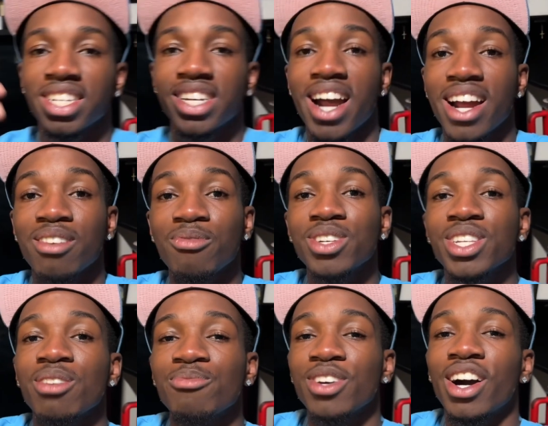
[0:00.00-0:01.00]
All right, what's
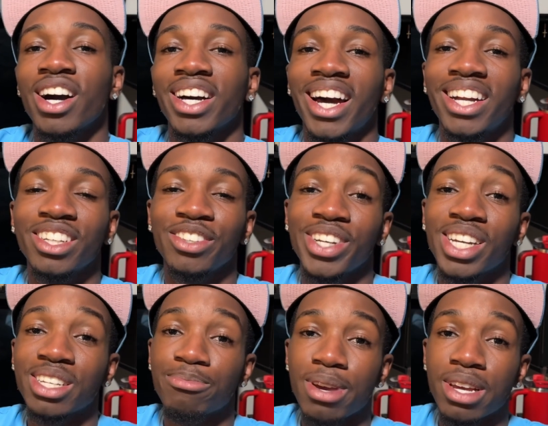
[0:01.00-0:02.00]
up, y'all? I don't know if you guys
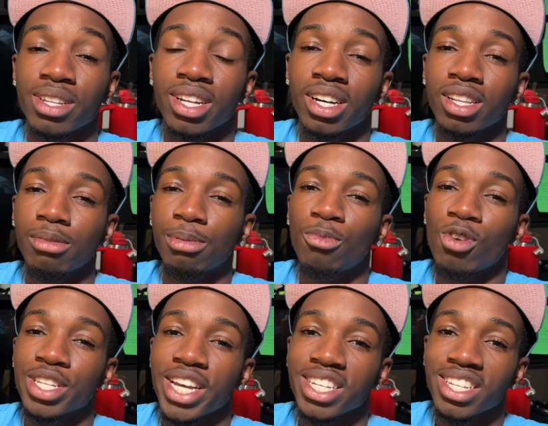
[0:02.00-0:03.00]
are paying a little bit more
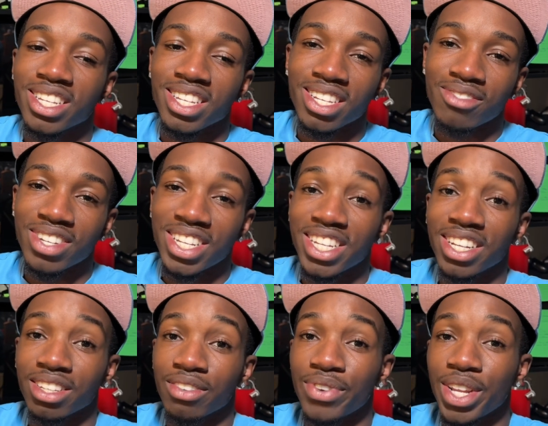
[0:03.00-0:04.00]
attention to some of the details
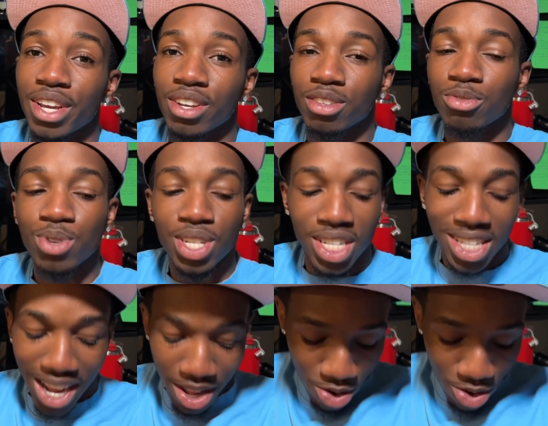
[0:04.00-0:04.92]
in the videos. You will see that I do